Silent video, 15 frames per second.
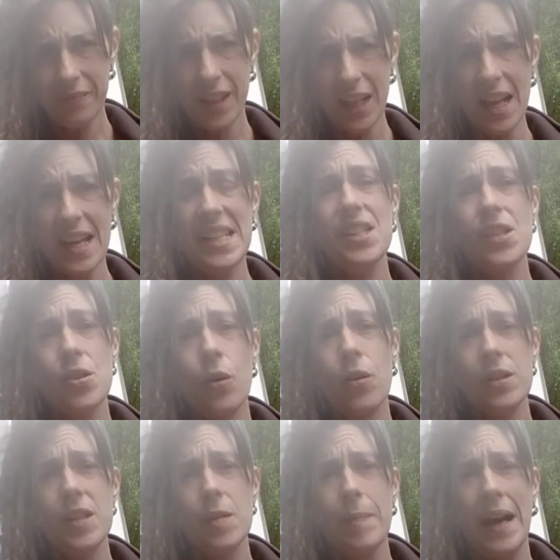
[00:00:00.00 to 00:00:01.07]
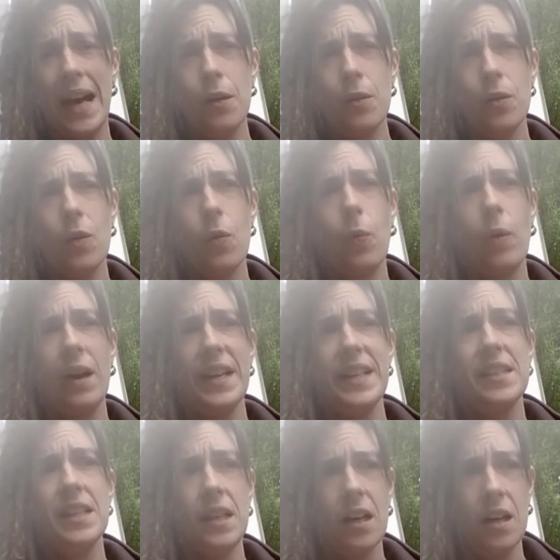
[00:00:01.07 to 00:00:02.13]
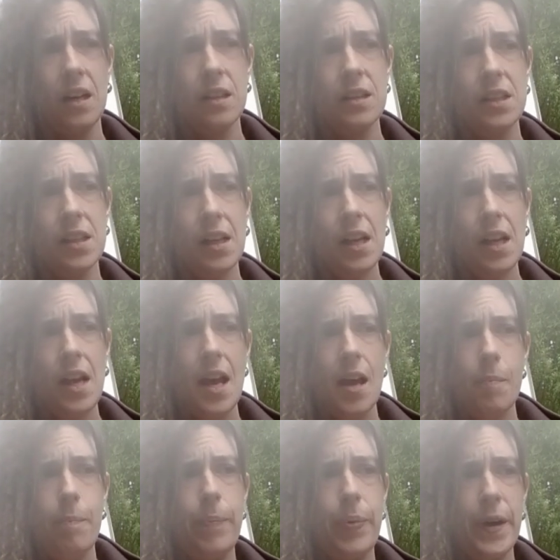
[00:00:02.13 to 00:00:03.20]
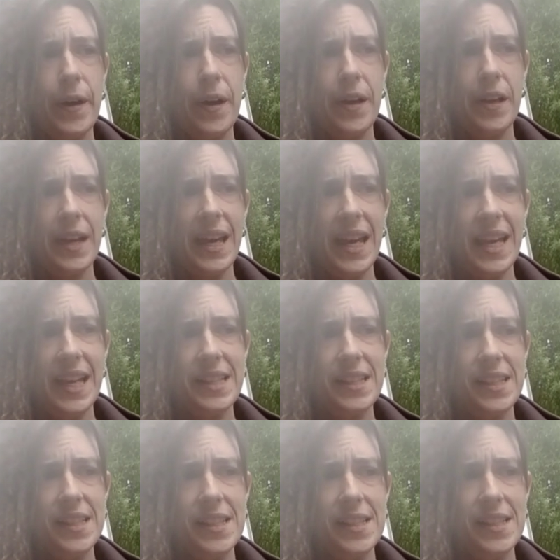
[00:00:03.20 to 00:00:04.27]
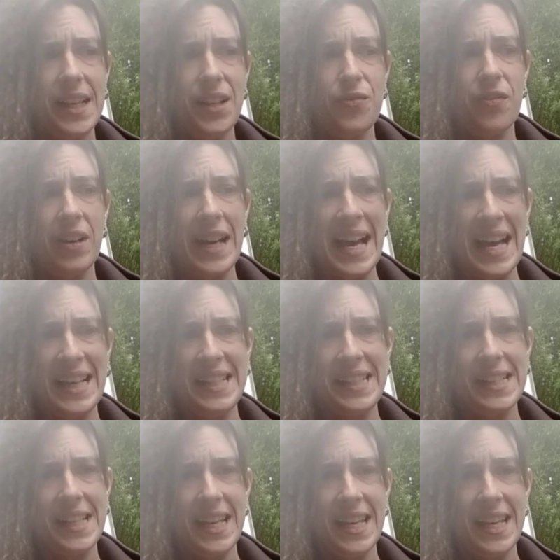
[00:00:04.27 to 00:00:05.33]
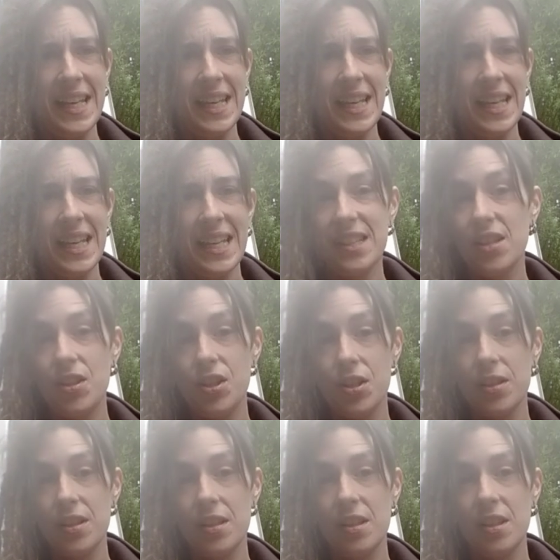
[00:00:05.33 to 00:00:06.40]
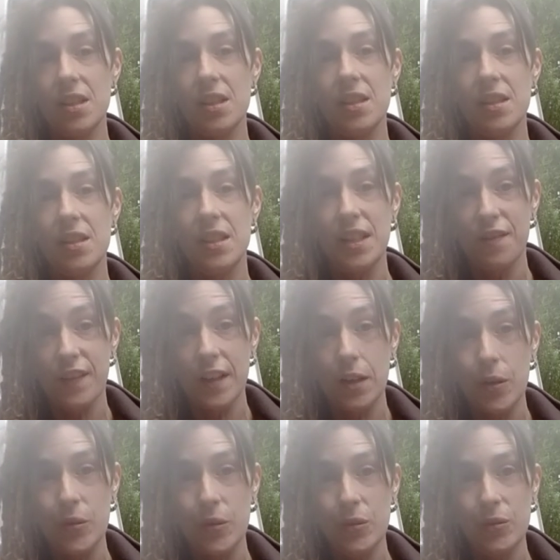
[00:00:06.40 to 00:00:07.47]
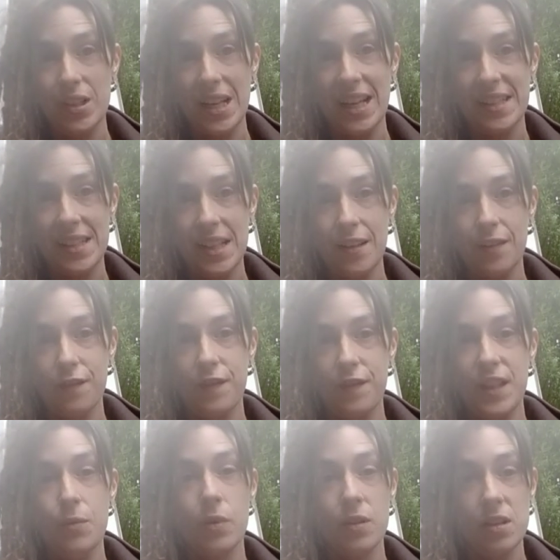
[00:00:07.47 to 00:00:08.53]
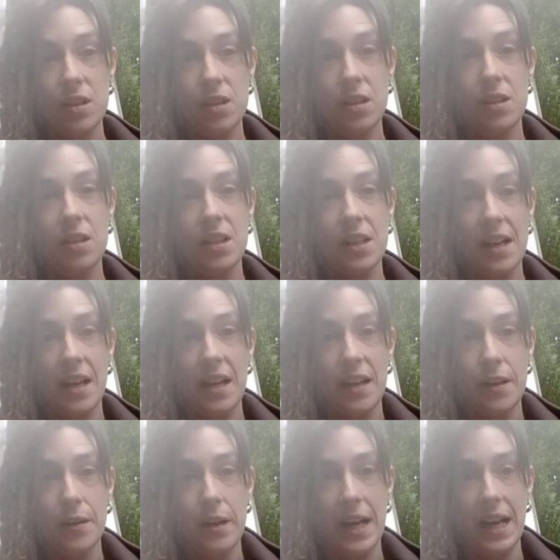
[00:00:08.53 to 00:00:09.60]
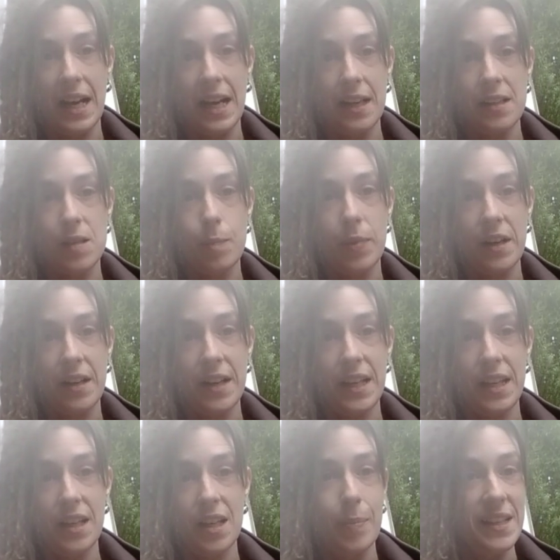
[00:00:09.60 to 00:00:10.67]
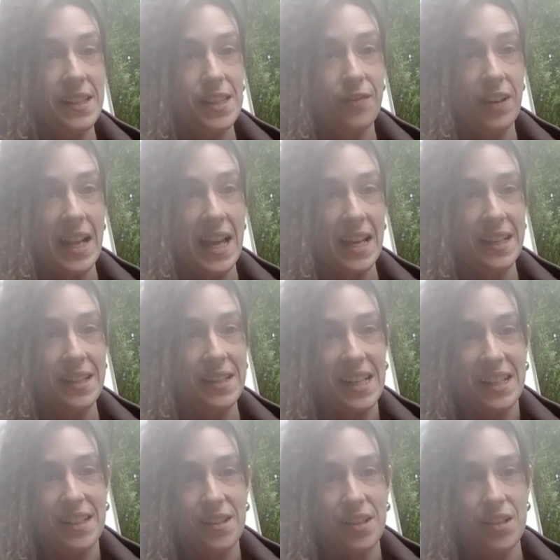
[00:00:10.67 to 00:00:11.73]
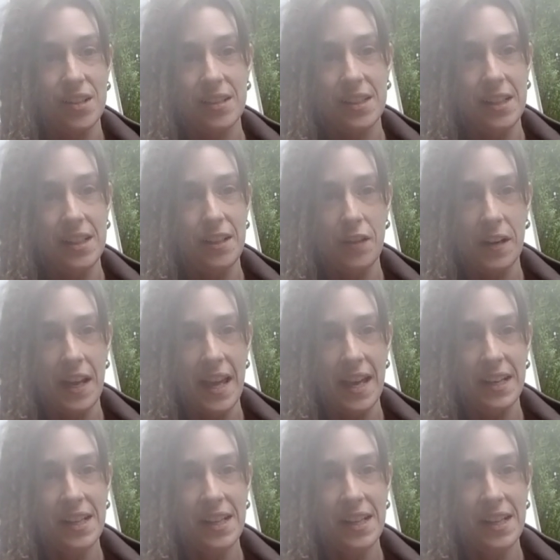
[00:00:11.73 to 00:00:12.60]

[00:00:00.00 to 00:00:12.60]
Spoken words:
it's talked about quite a lot, but it's, in reality, it's just as difficult as if you wanted to go and buy a piece of land and just live on it